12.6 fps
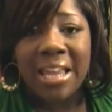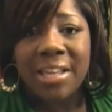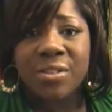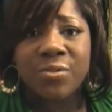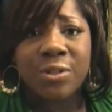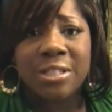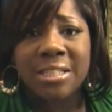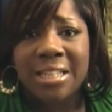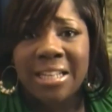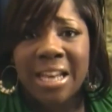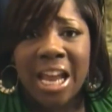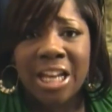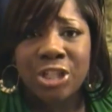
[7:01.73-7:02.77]
great gifts for
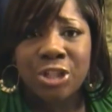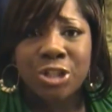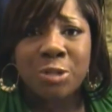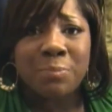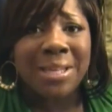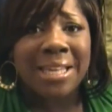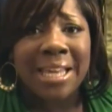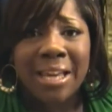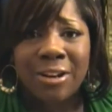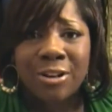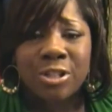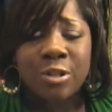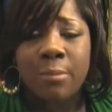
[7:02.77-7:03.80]
teenagers,
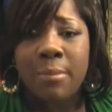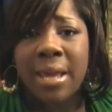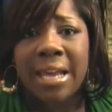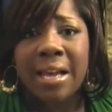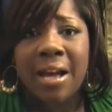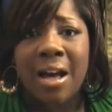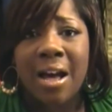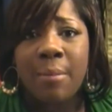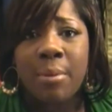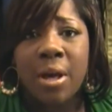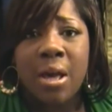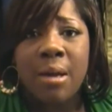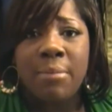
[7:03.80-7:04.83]
beginners on
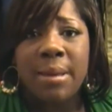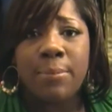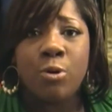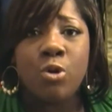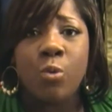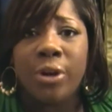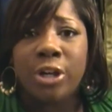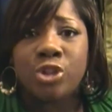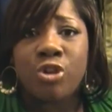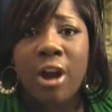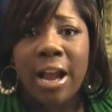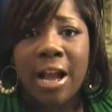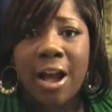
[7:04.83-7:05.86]
makeup, people who want to
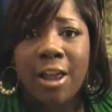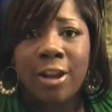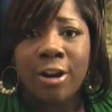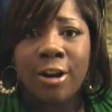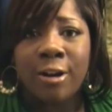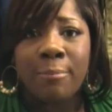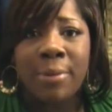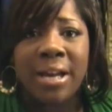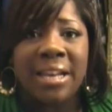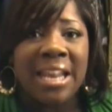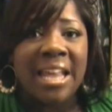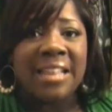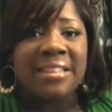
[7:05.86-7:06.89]
try color
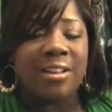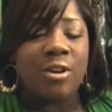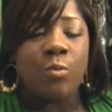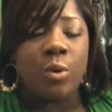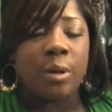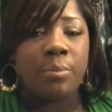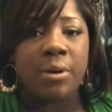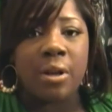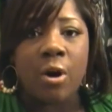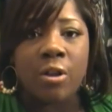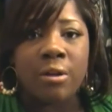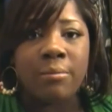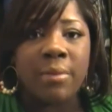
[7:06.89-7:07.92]
but they don't want to put
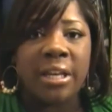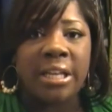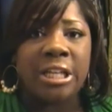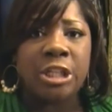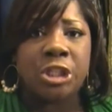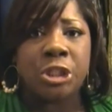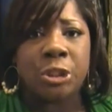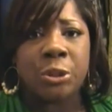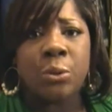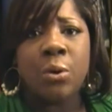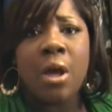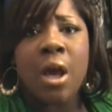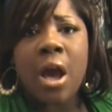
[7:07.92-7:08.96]
all their money
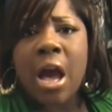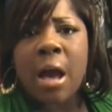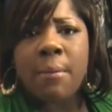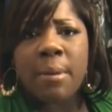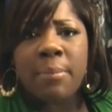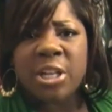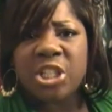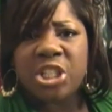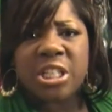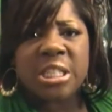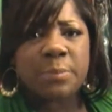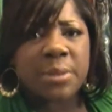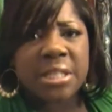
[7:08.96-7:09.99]
into a bunch
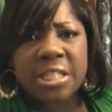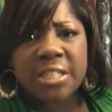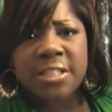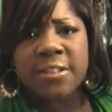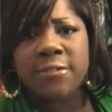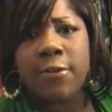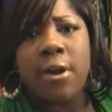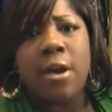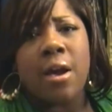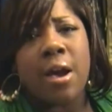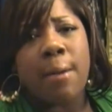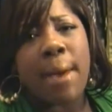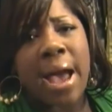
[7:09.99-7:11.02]
of expensive
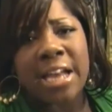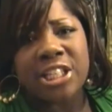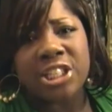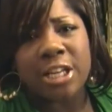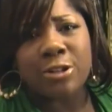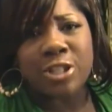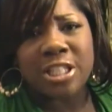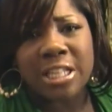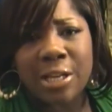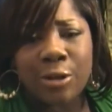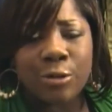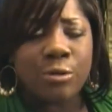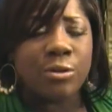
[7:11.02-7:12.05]
eyeshadow
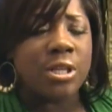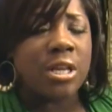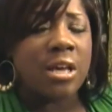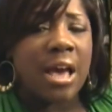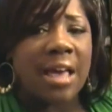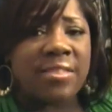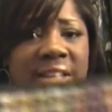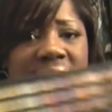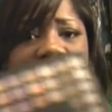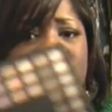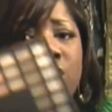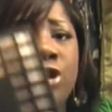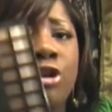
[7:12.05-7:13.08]
singles. I think
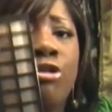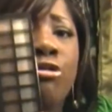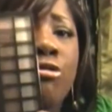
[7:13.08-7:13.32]
this is